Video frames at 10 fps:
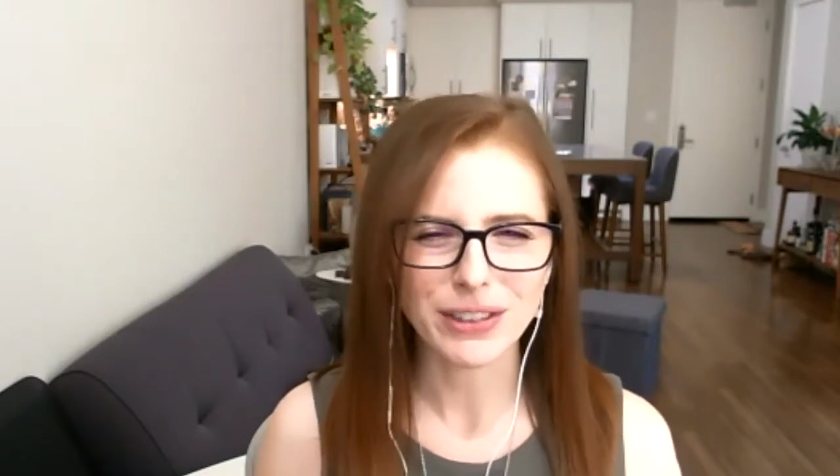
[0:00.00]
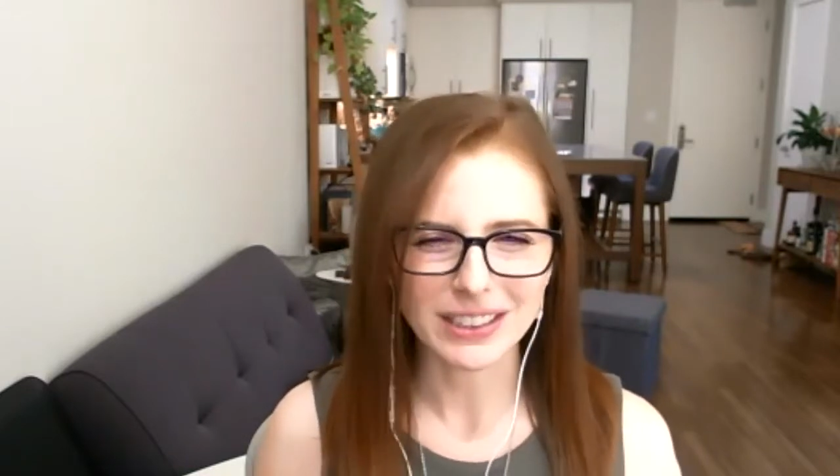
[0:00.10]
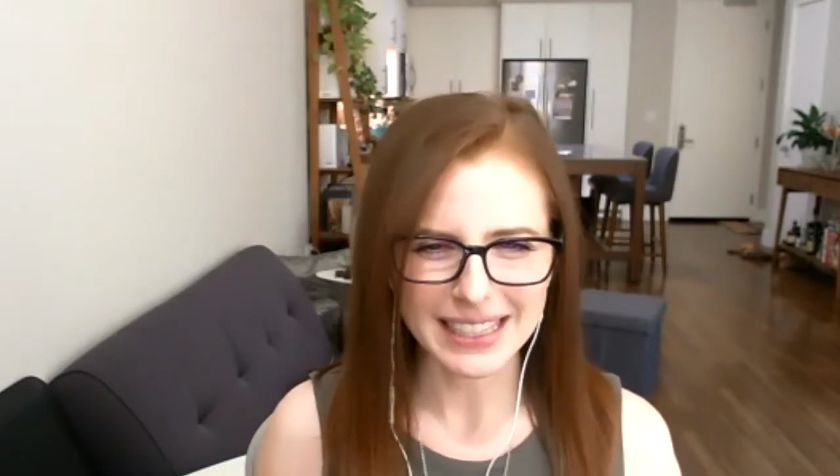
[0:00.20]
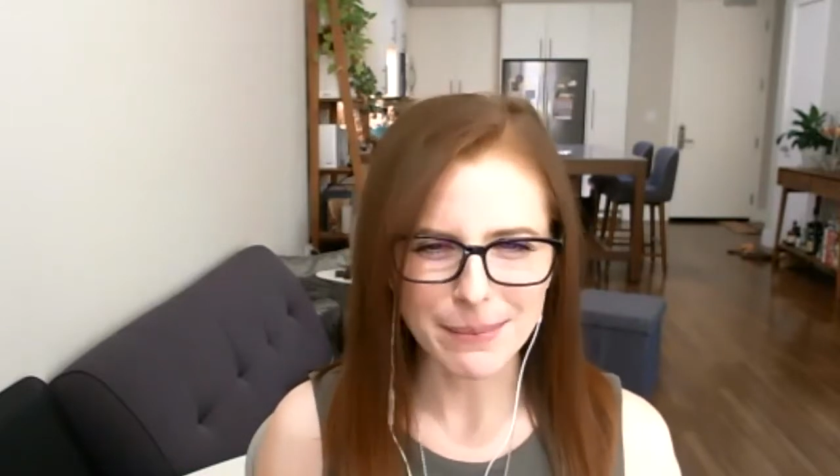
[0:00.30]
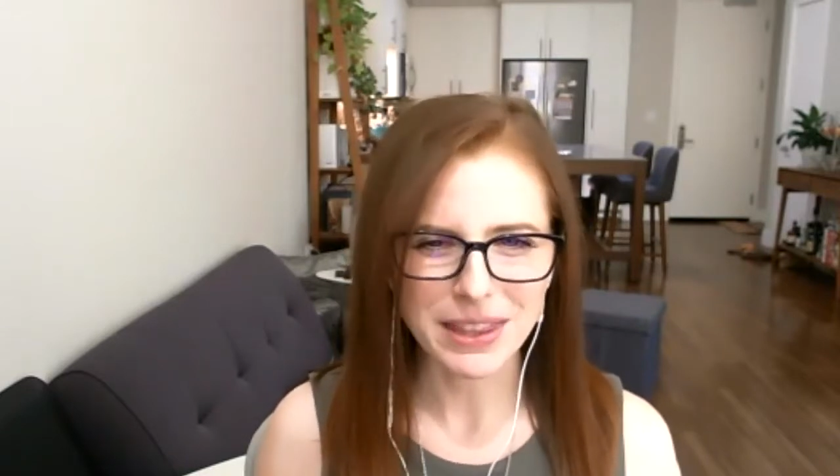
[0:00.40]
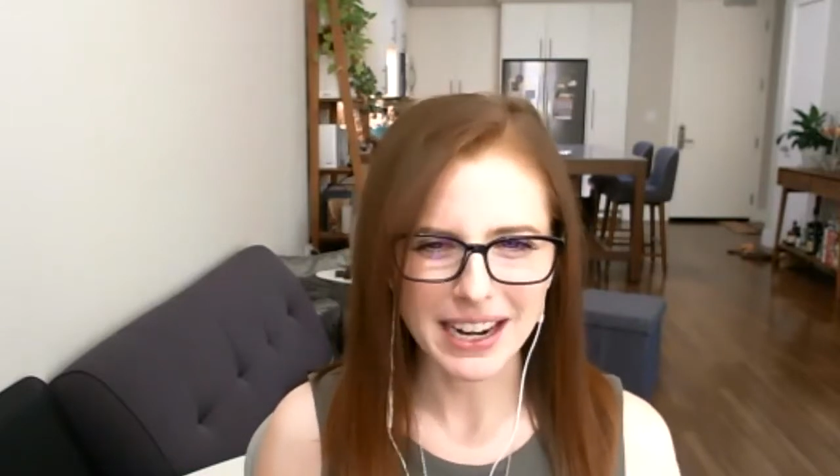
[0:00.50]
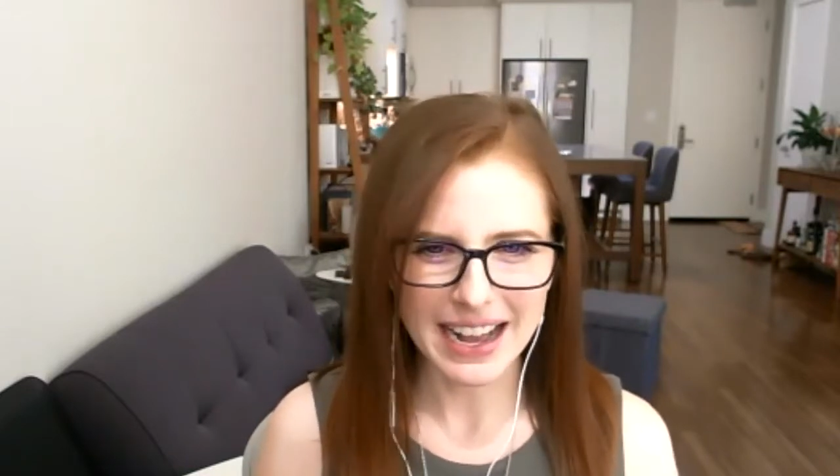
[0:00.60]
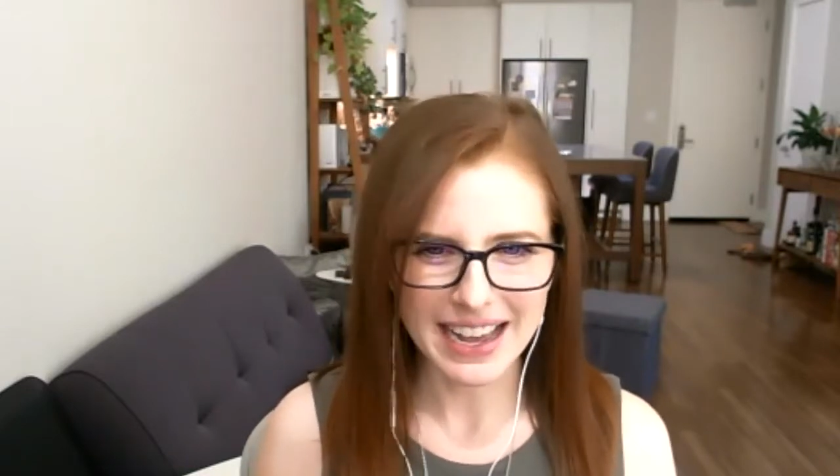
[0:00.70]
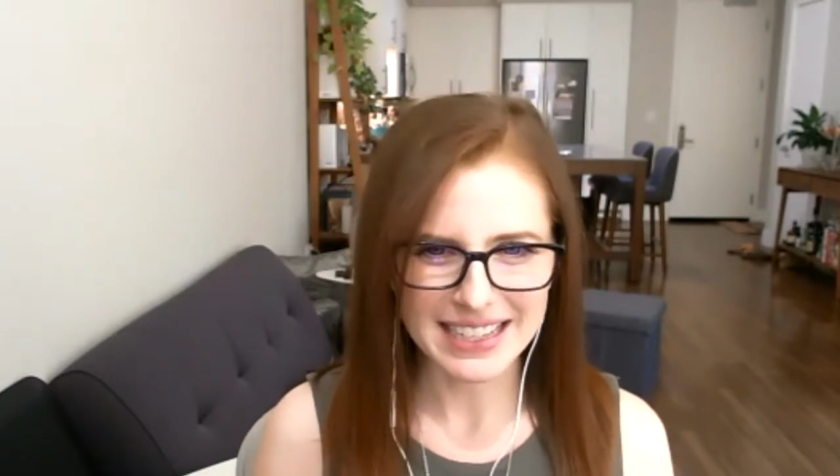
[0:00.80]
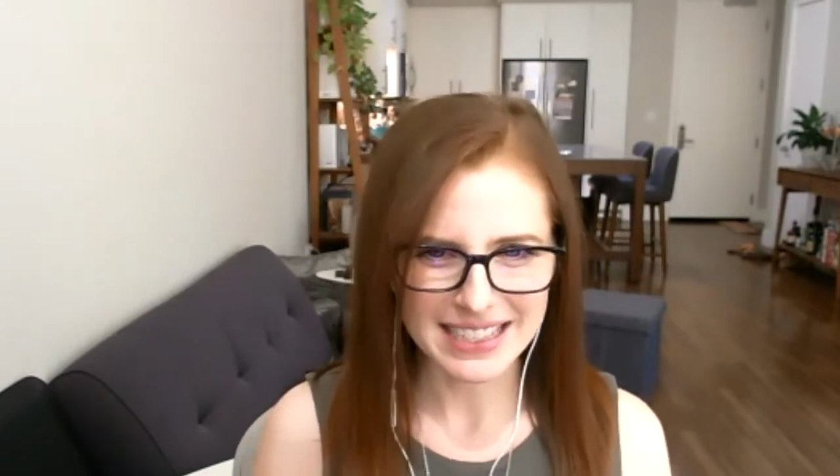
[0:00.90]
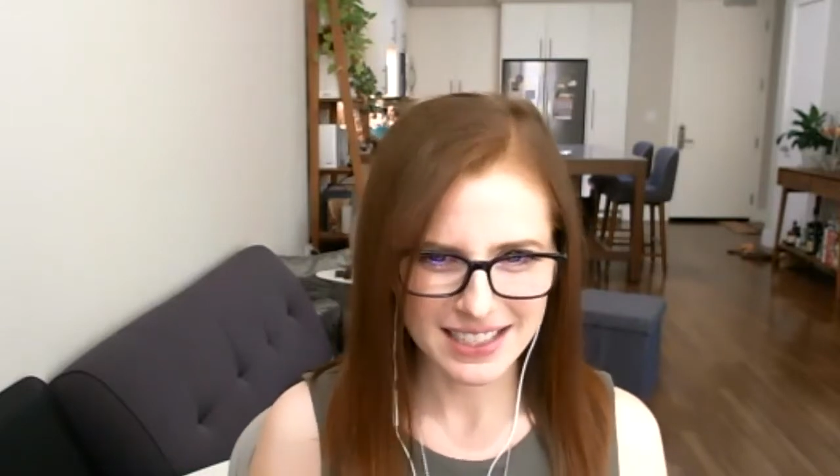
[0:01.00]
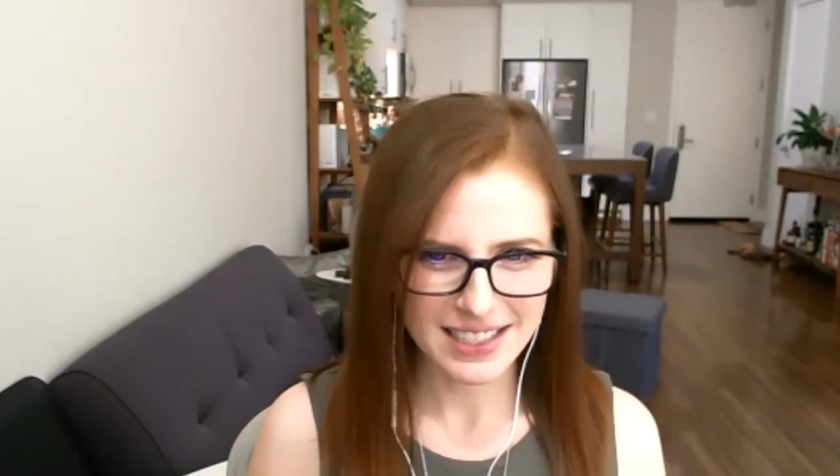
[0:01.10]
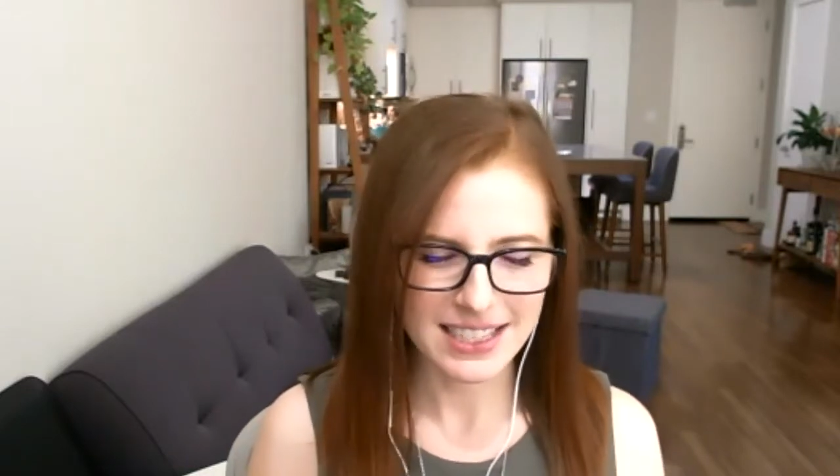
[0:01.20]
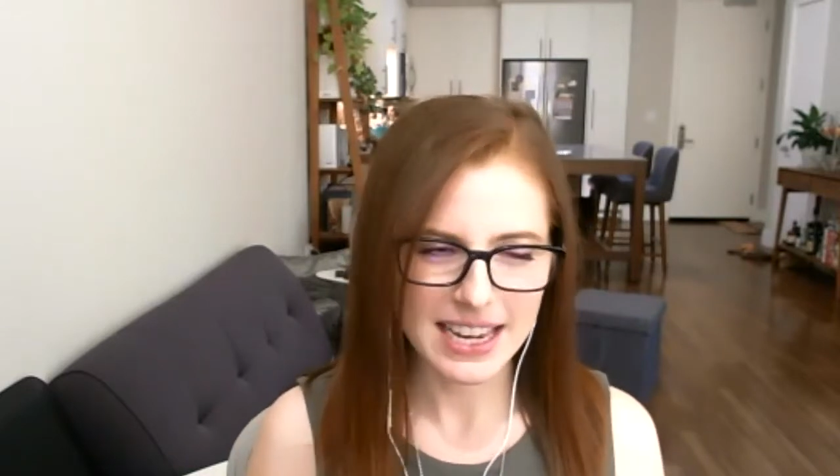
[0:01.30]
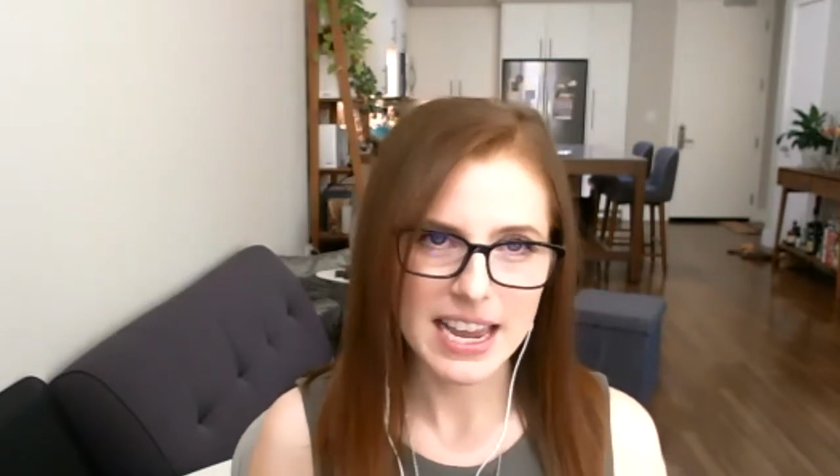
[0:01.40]
leap that I had
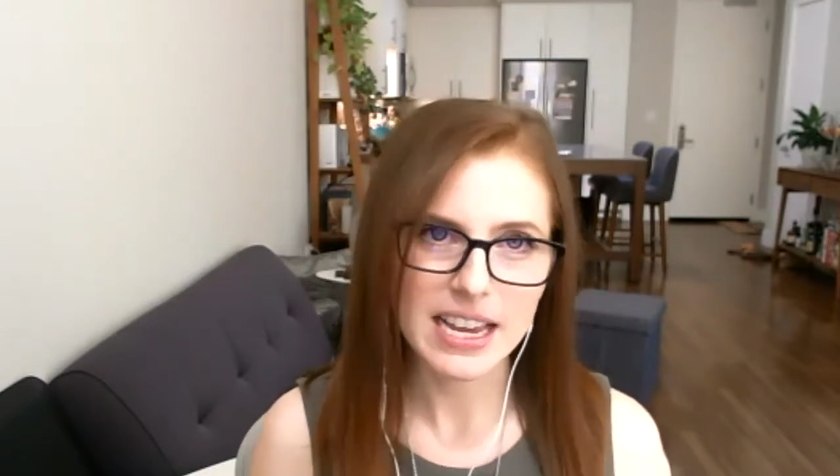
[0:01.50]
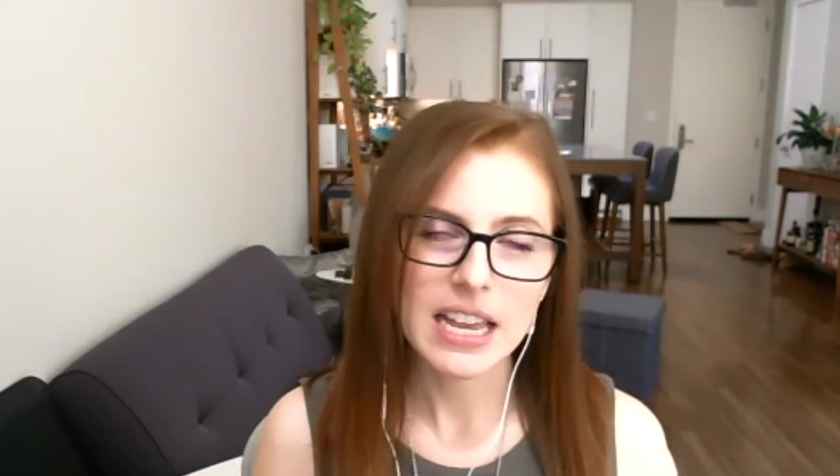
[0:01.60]
to take.